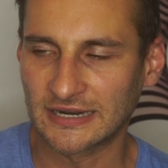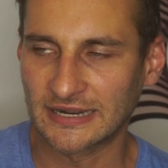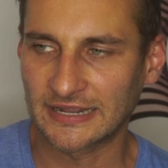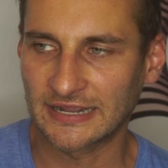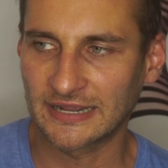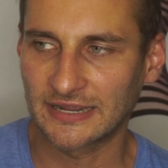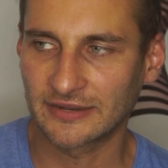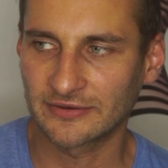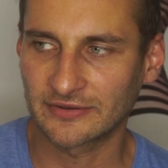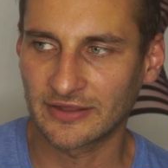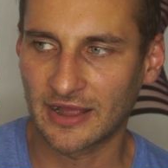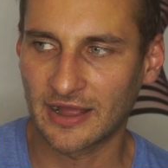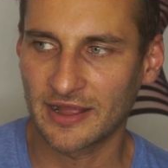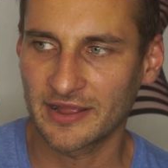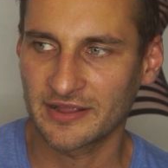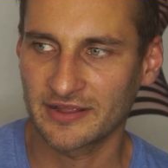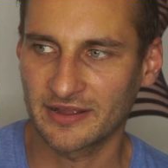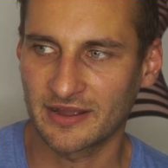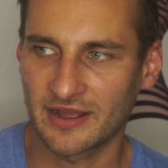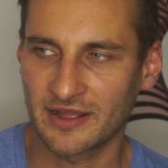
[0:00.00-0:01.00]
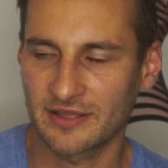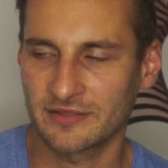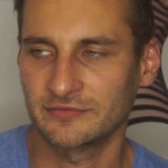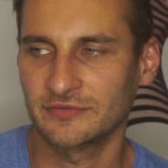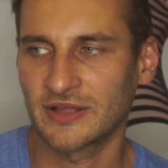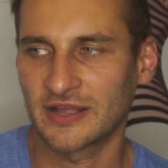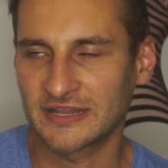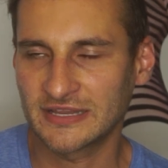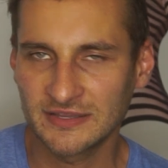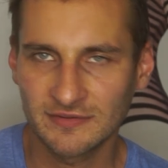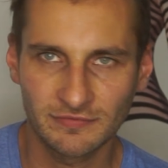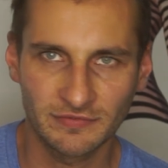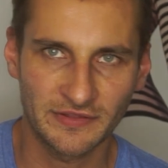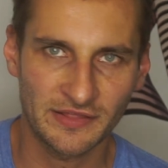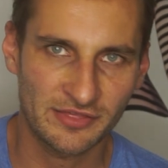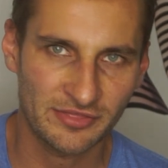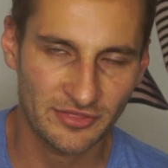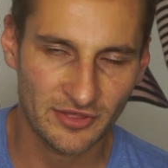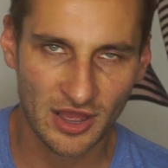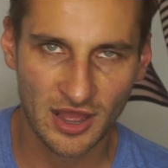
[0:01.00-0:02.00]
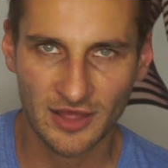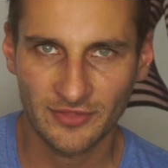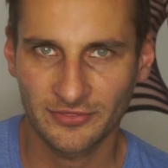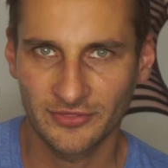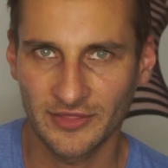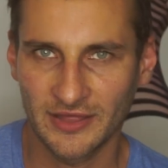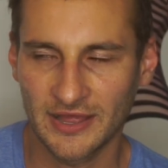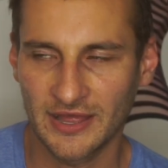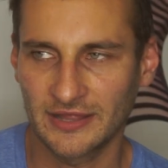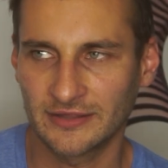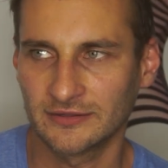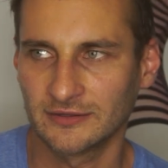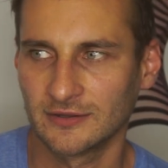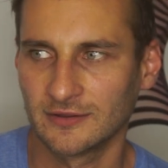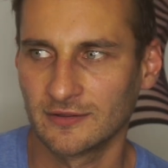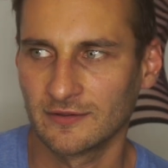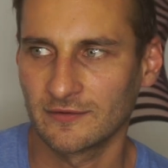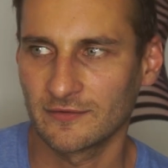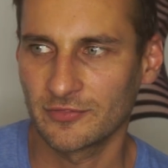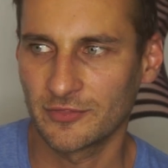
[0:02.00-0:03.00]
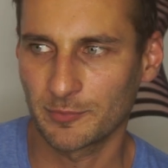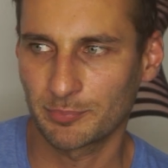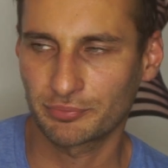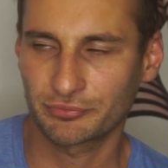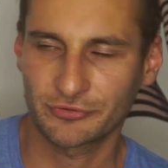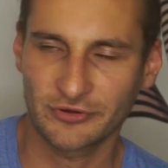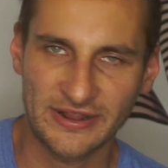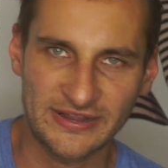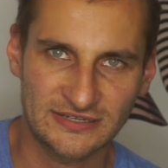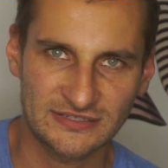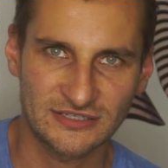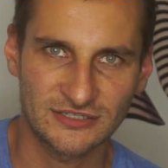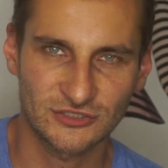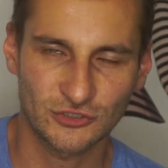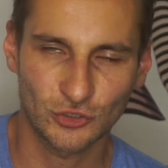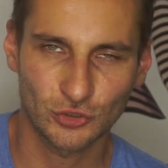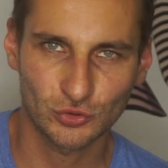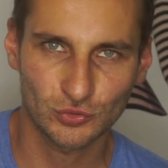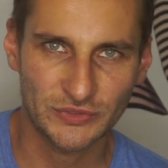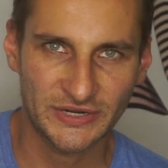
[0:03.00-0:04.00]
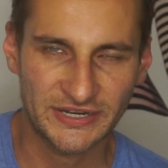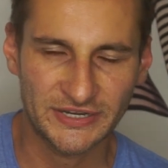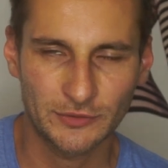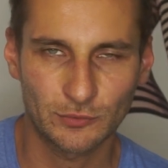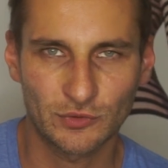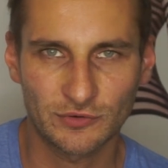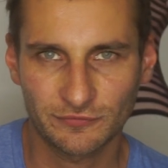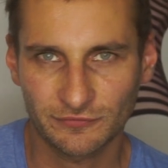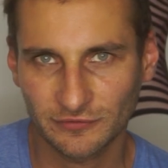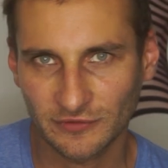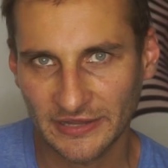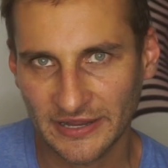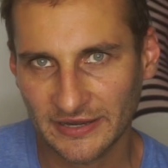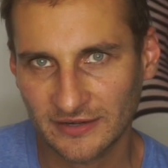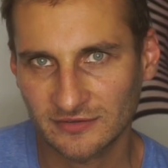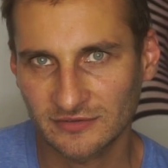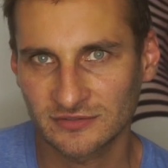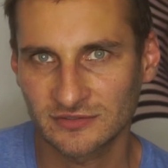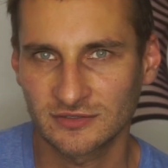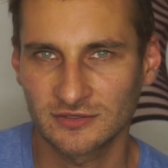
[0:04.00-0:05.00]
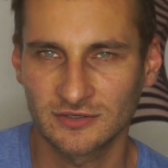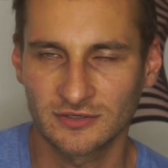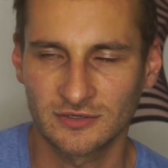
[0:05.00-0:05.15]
and I naively thought that the prices already reflect,